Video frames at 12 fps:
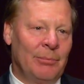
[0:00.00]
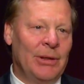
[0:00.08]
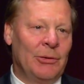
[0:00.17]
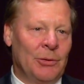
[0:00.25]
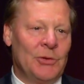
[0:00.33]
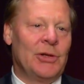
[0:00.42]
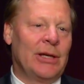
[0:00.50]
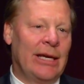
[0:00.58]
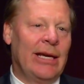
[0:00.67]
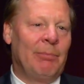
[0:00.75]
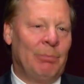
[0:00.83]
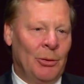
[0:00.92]
because you
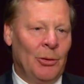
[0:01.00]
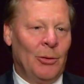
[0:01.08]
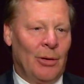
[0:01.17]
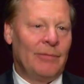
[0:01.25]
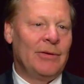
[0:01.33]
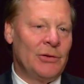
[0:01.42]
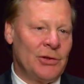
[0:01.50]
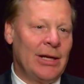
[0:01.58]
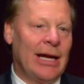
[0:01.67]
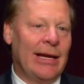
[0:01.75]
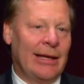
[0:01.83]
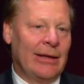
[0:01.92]
can't pull off the
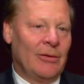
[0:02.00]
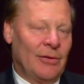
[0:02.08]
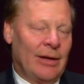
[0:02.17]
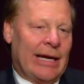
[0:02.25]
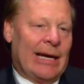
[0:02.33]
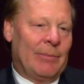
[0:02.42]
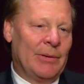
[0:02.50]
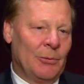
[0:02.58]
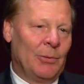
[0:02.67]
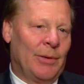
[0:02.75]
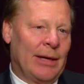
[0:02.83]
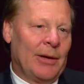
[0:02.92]
shenanigans that happened
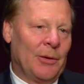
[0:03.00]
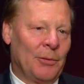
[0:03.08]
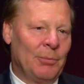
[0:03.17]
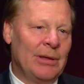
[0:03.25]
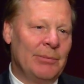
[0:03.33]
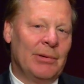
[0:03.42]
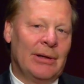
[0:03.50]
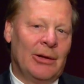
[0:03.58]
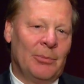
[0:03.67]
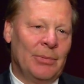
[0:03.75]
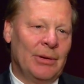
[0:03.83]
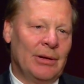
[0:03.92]
without other people
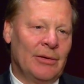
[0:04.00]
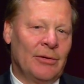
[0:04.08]
helping you.